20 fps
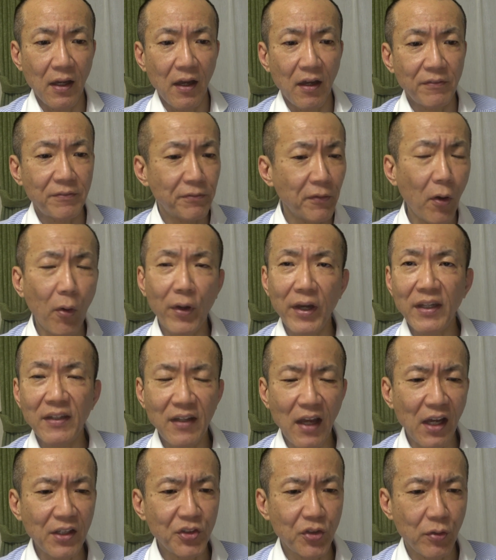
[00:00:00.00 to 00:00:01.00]
foreign
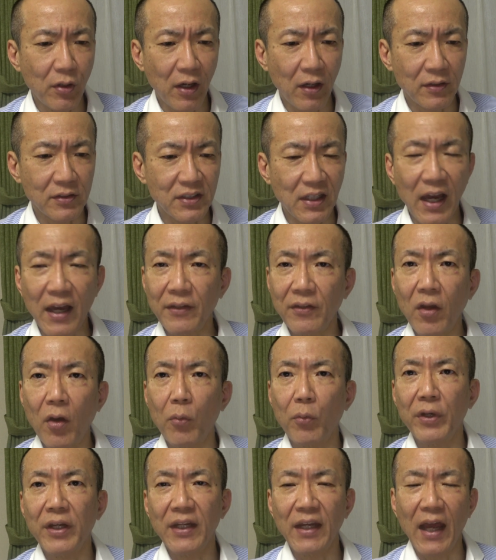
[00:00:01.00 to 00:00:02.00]
nationals are
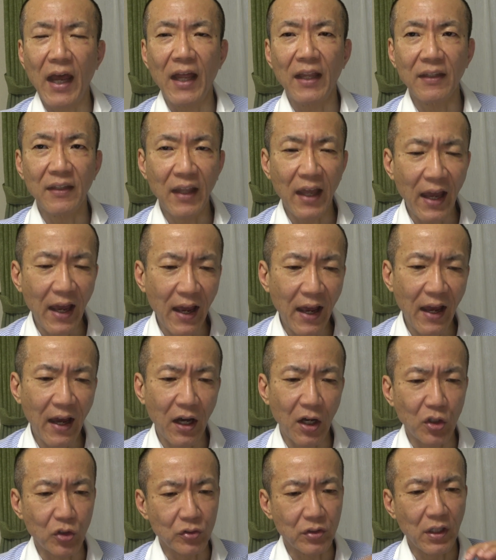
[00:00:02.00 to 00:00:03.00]
not really
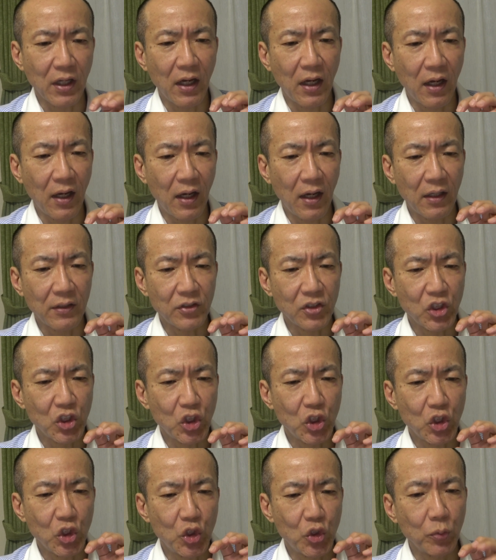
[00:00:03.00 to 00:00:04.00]
allowed
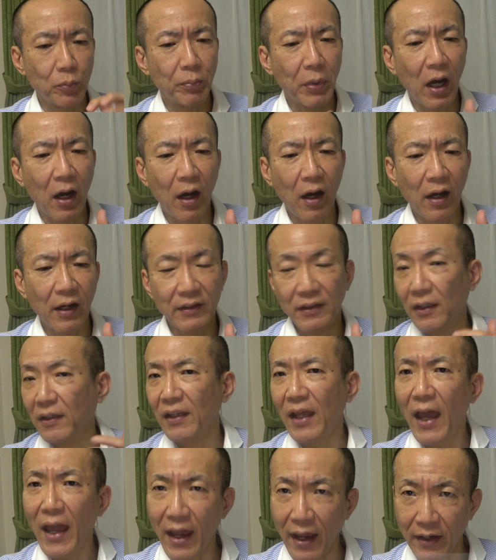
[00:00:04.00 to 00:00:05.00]
to buy the
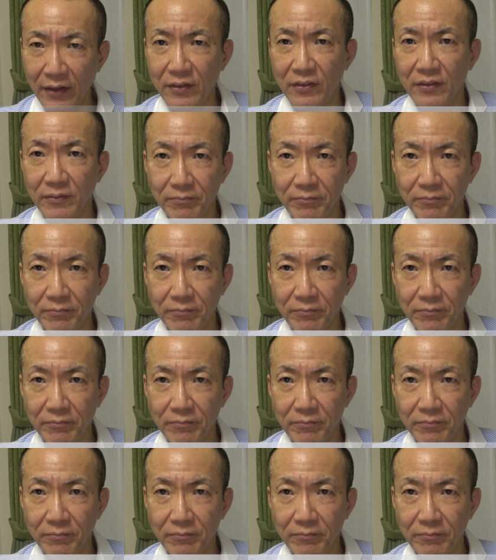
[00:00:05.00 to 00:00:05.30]
land.